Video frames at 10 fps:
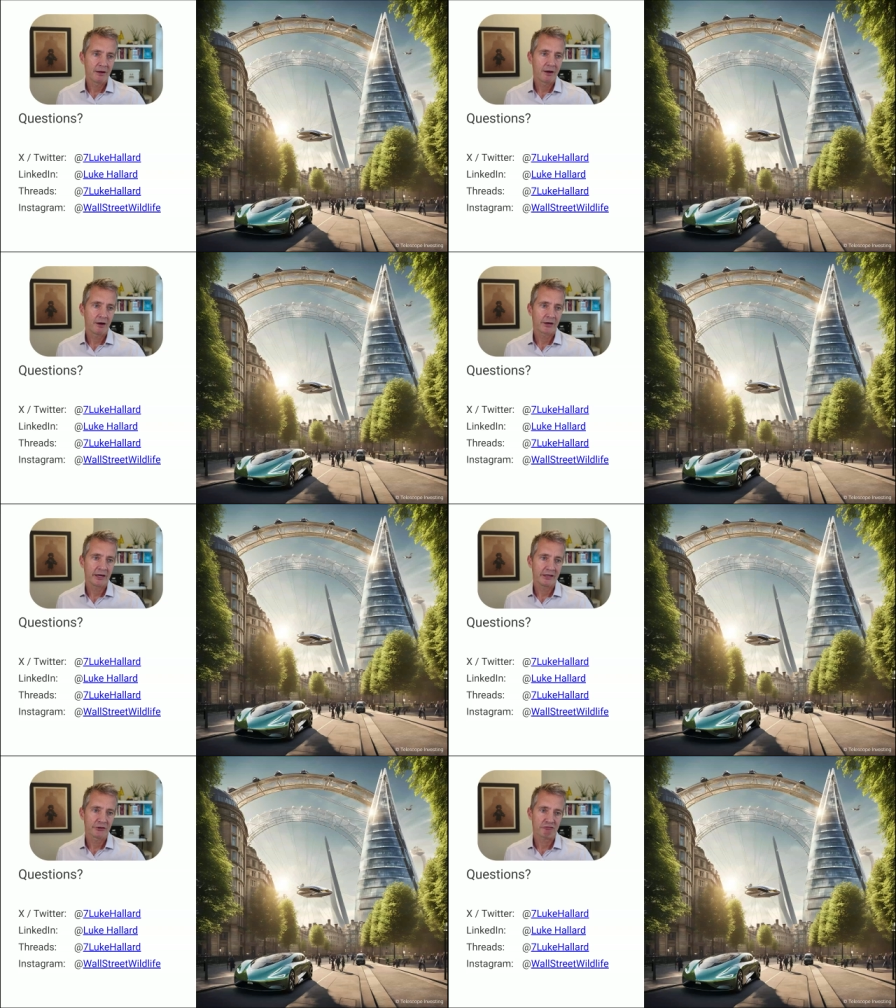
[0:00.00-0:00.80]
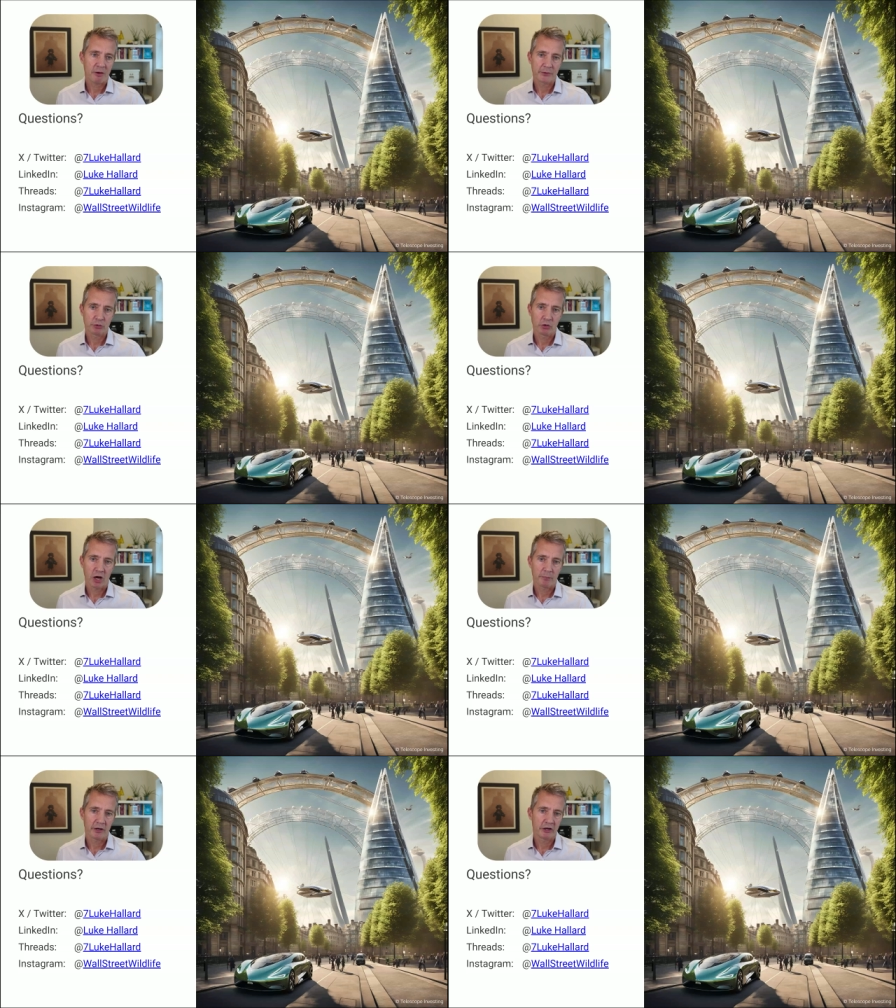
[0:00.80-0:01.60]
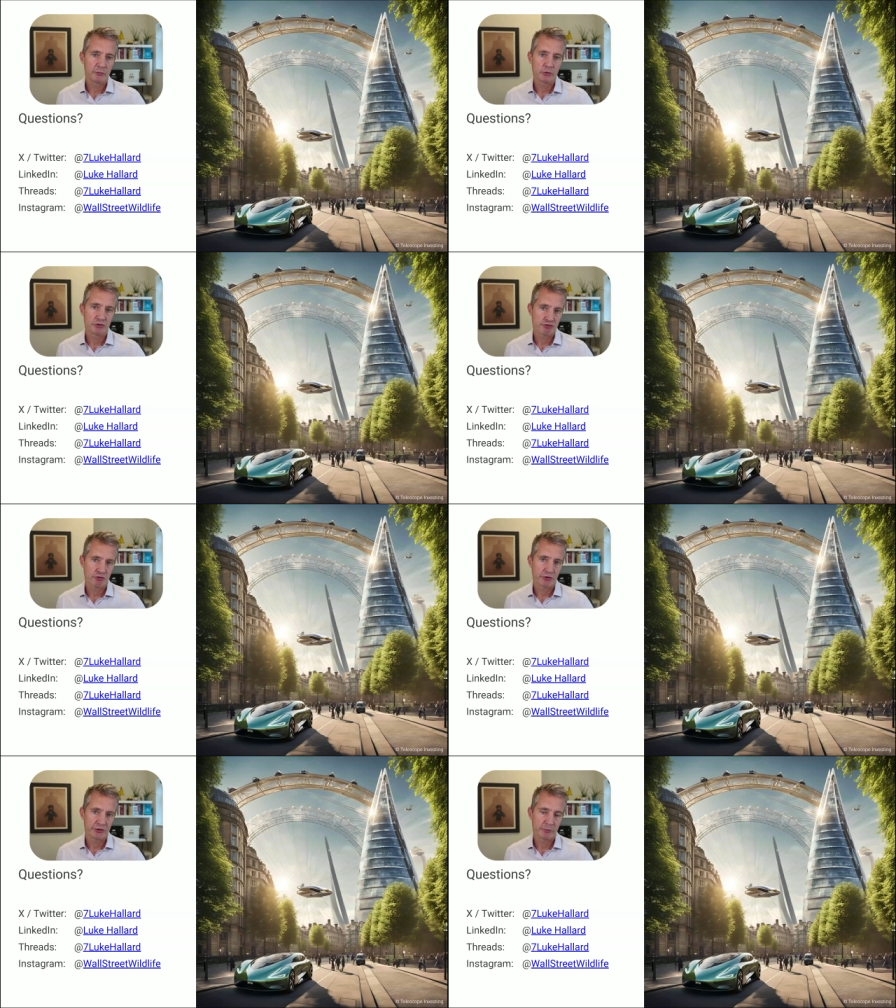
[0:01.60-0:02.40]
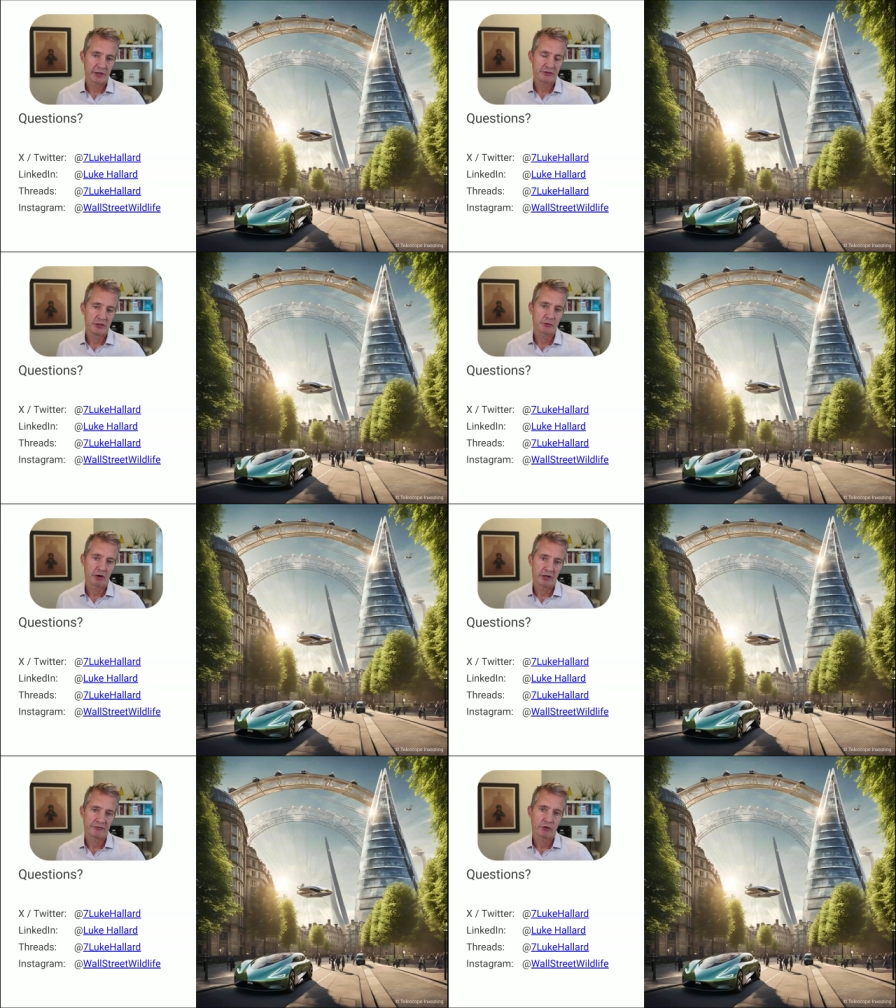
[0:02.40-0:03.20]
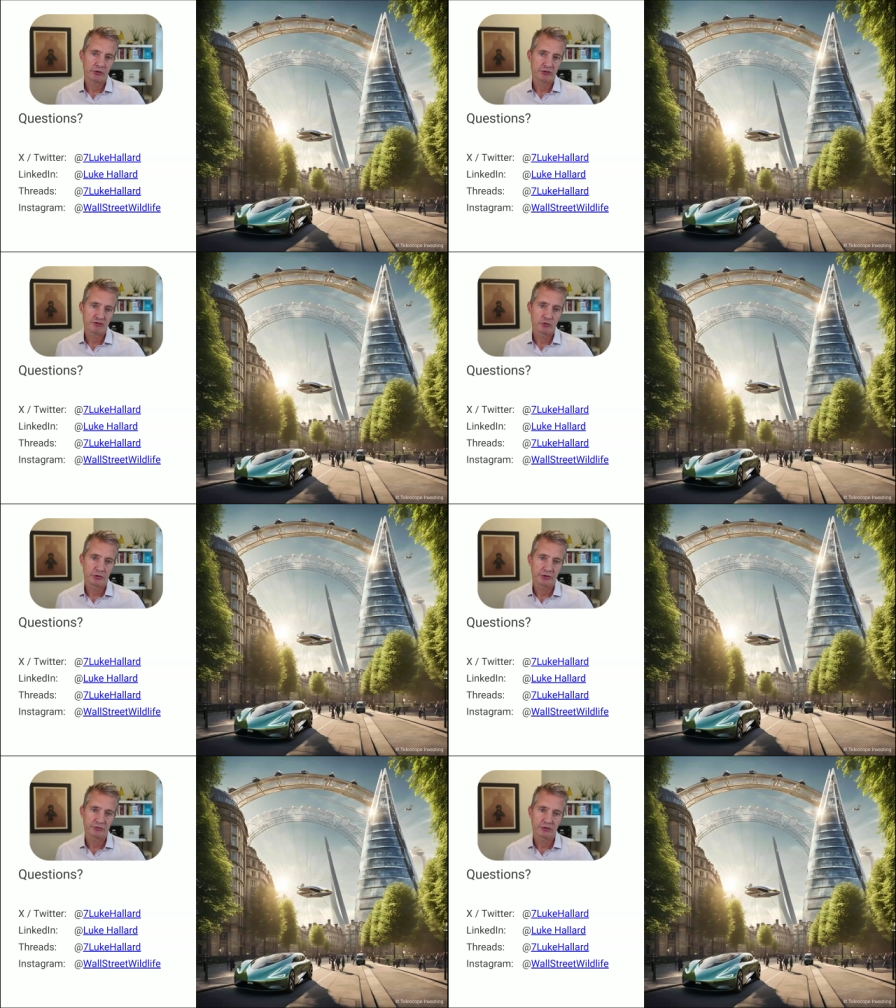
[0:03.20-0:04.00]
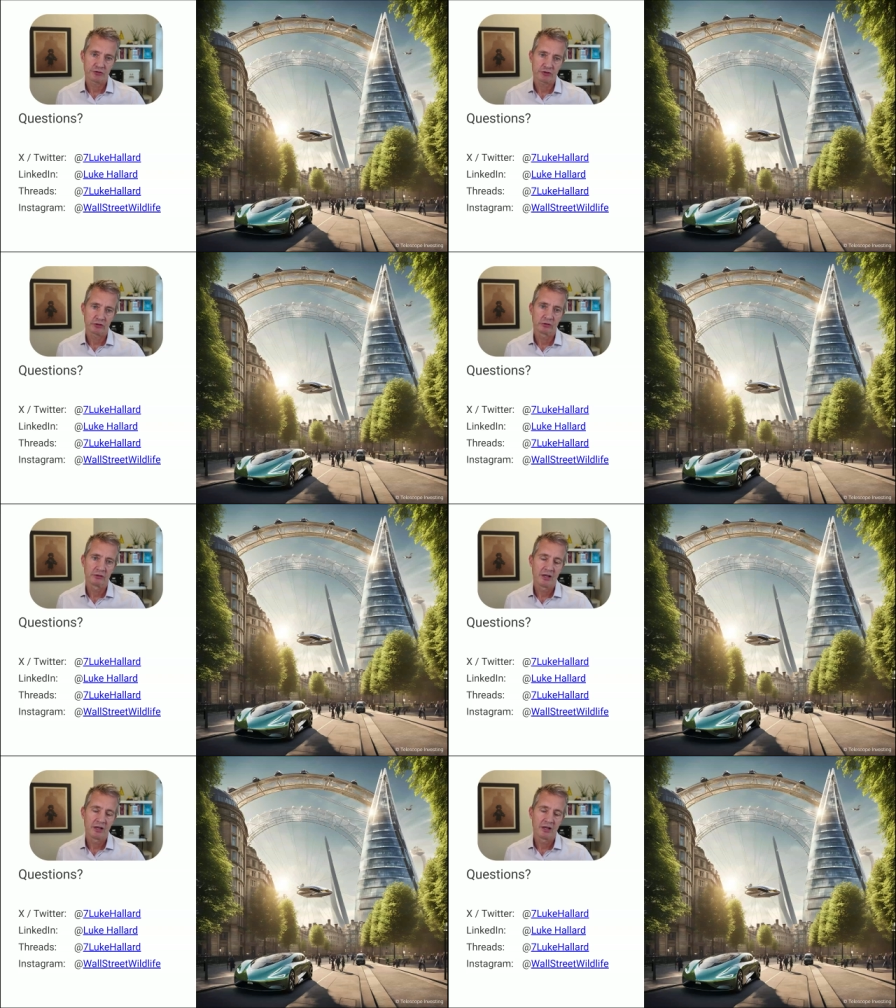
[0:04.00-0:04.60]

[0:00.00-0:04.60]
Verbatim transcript: Okay, let's wrap it all up. I hope you enjoyed my deep dive on intuitive surgical.